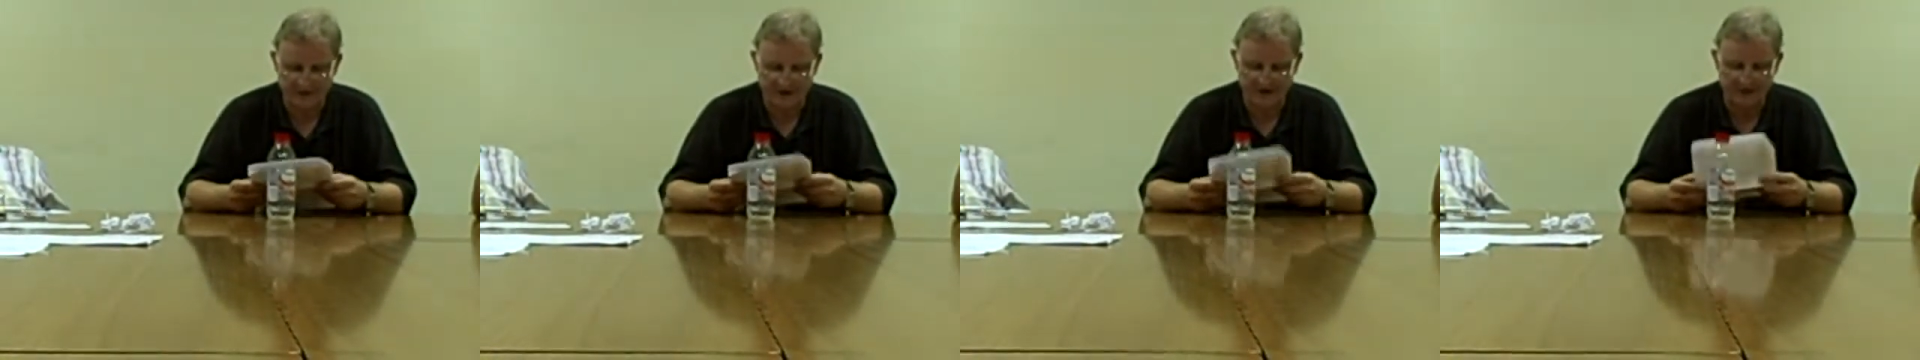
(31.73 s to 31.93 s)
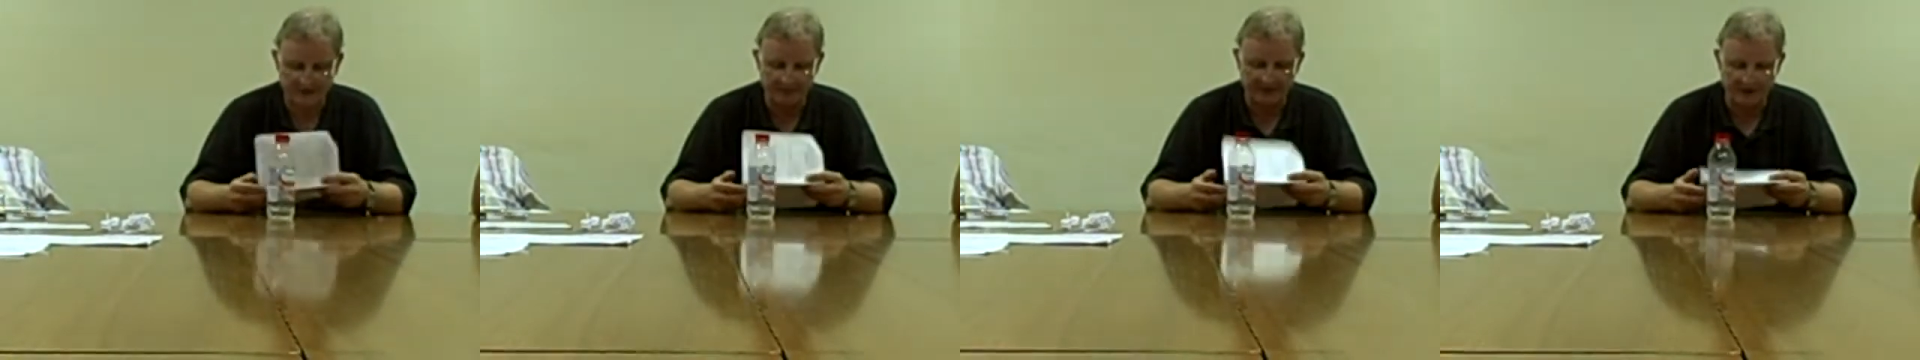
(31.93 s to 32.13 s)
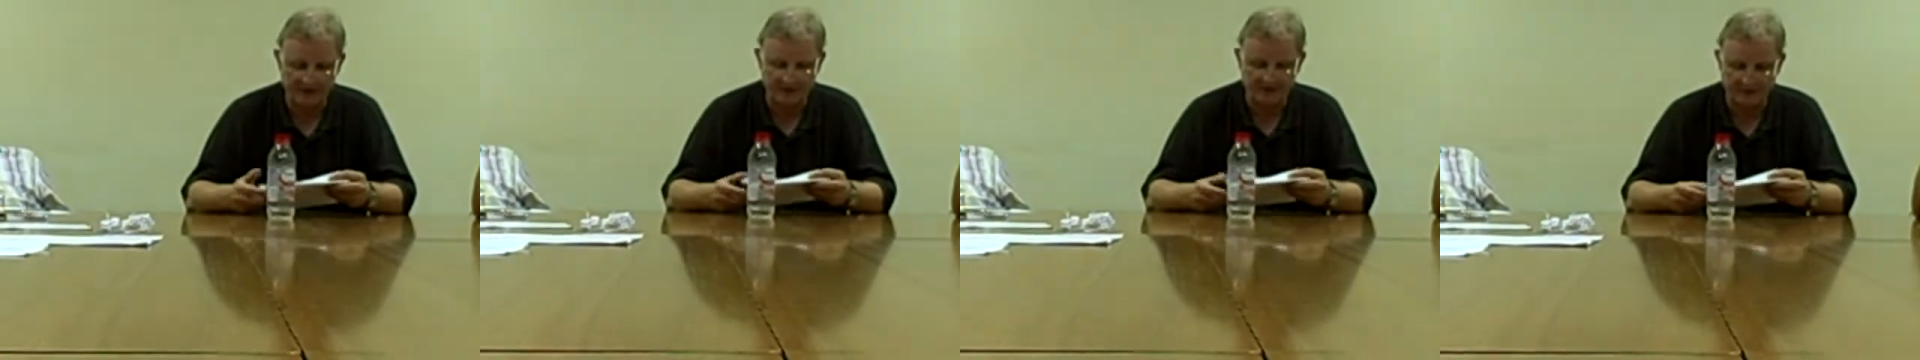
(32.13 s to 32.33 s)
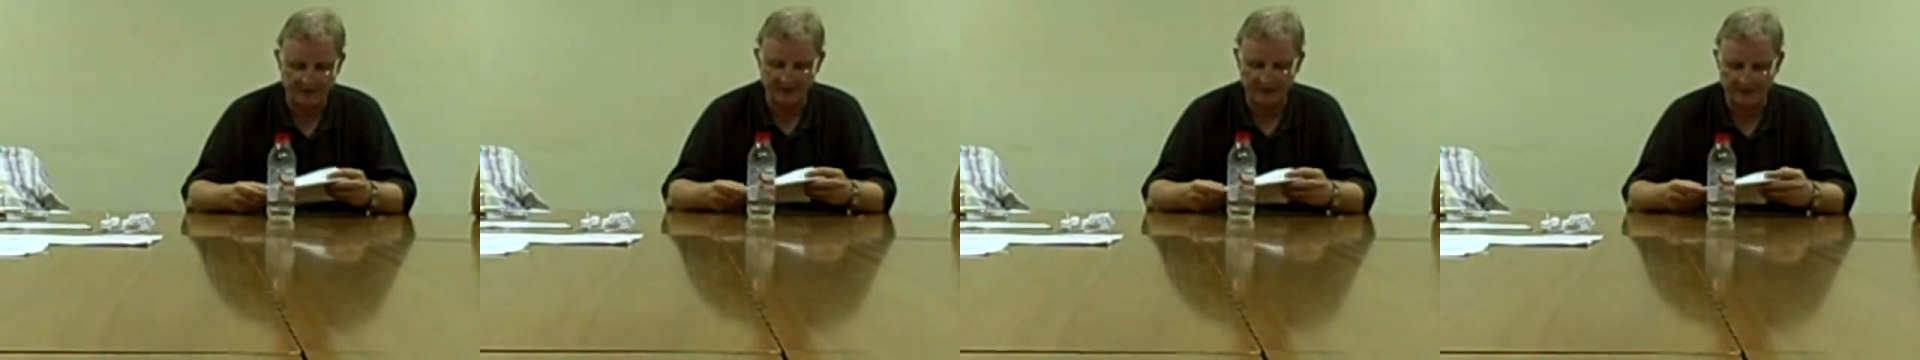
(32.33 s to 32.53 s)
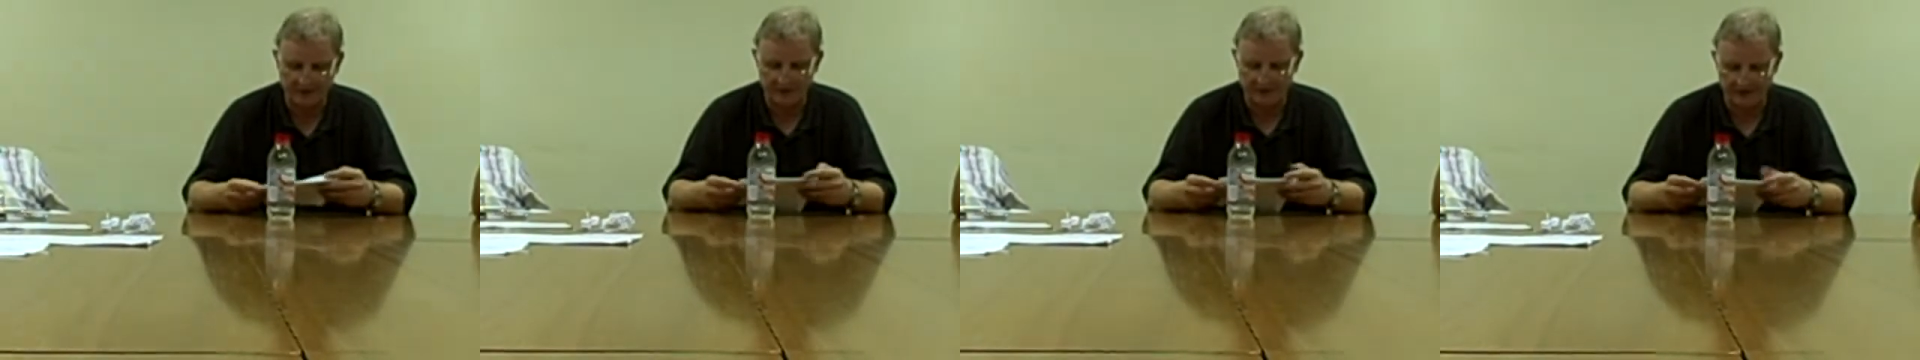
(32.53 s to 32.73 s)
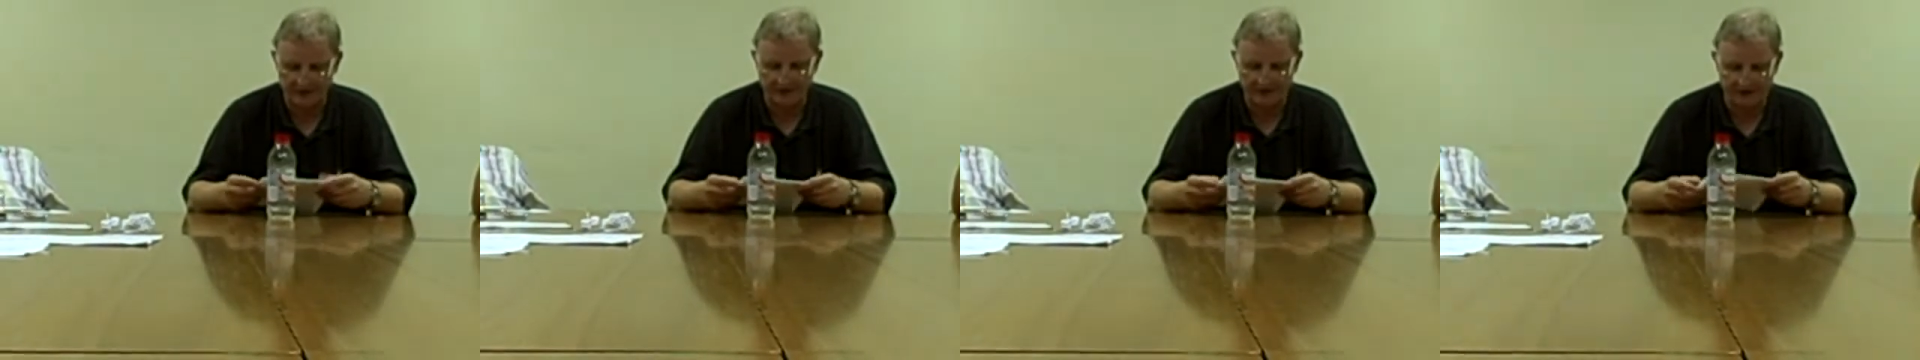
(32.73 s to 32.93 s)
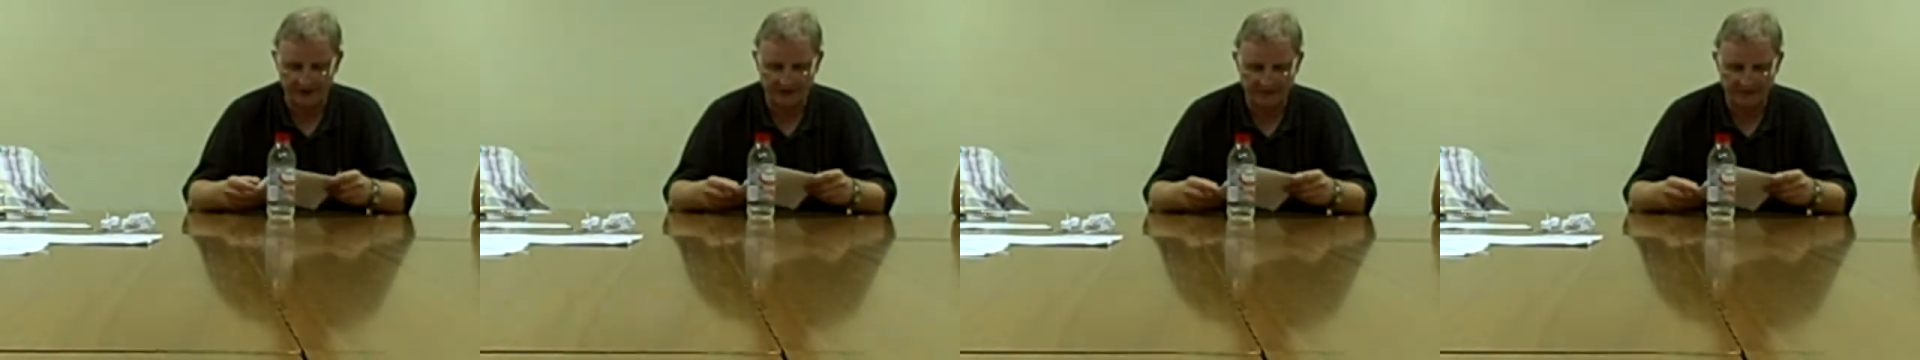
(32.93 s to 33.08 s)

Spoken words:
and the most difficult thing,